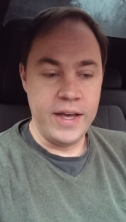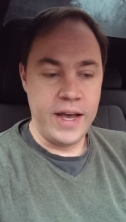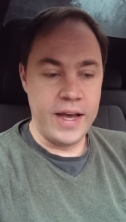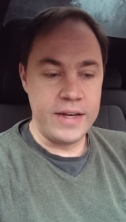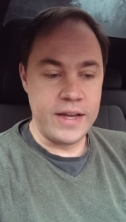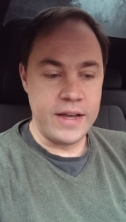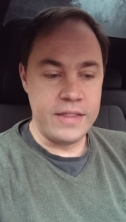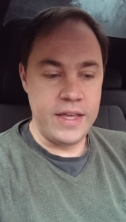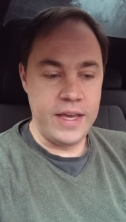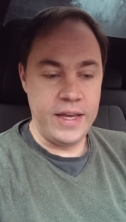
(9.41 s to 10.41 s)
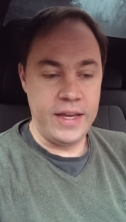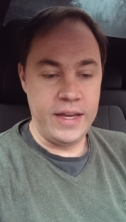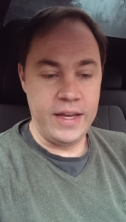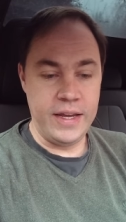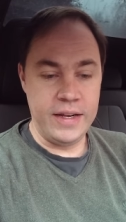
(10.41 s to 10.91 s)
And uh,
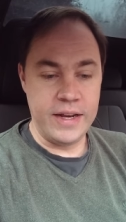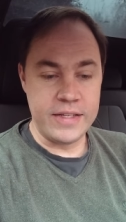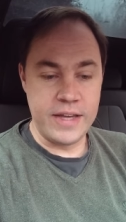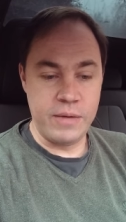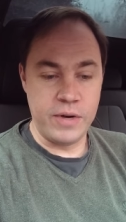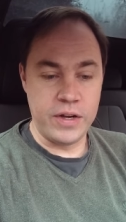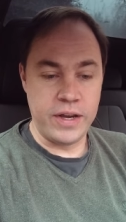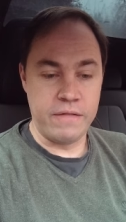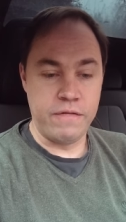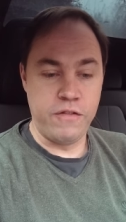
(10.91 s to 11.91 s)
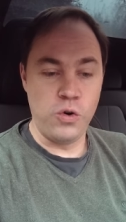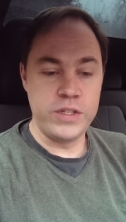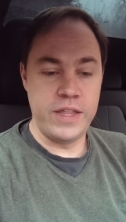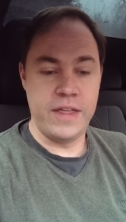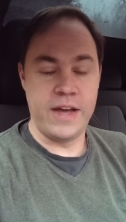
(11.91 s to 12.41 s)
the, let's see, we're looking at
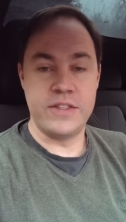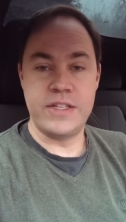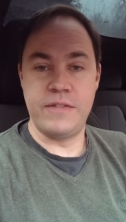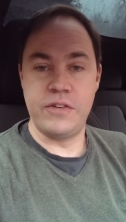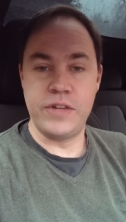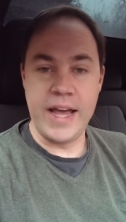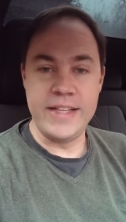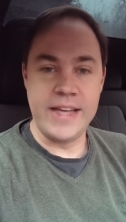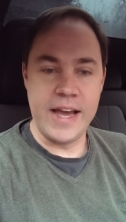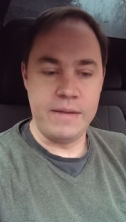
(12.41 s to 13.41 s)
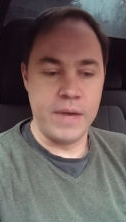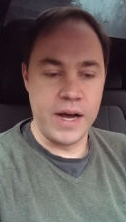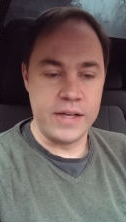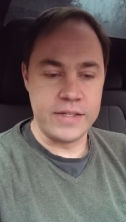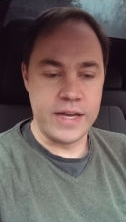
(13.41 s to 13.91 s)
fourteen thousand seven hundred eighty-eight
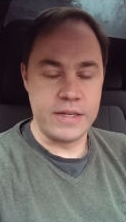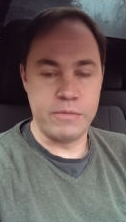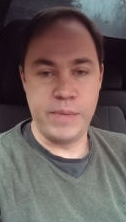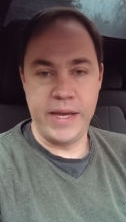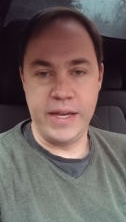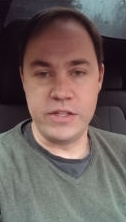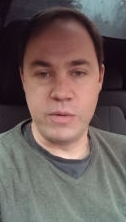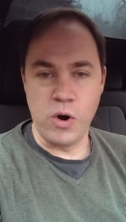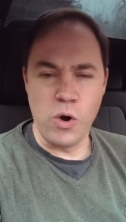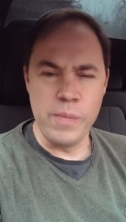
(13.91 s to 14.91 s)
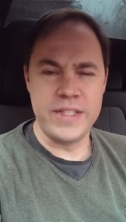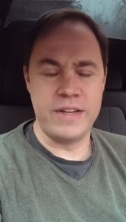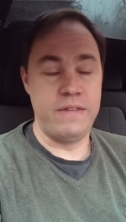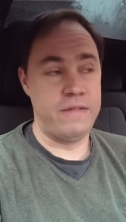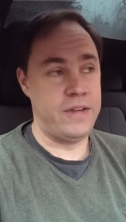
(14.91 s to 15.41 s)
miles as I'm speaking. So we're
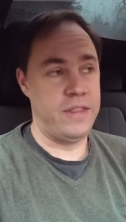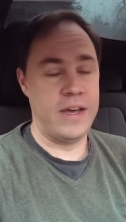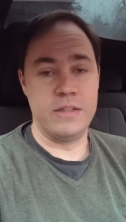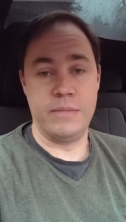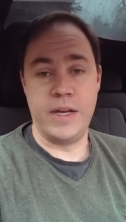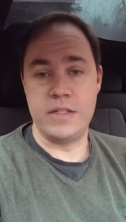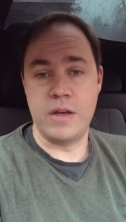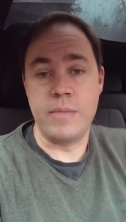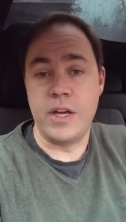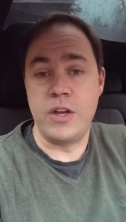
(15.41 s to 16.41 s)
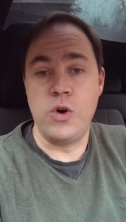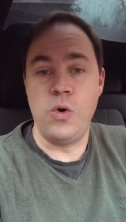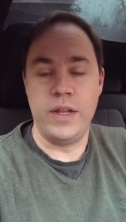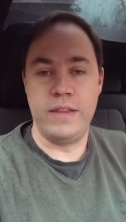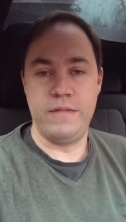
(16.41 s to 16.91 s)
almost at fifteen thousand miles, so I'm going to
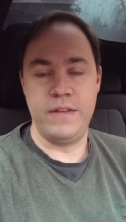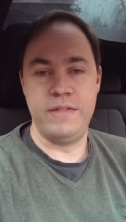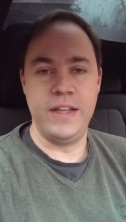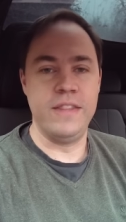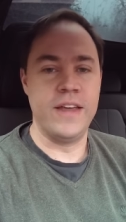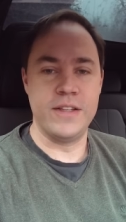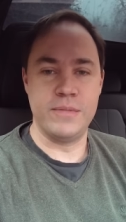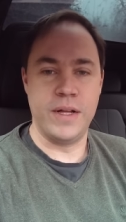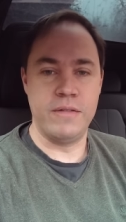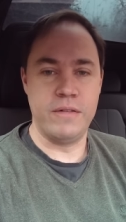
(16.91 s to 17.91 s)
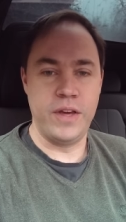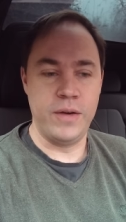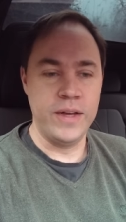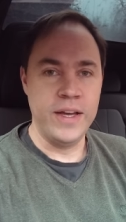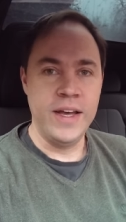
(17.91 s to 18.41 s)
call it the fifteen thousand mile review.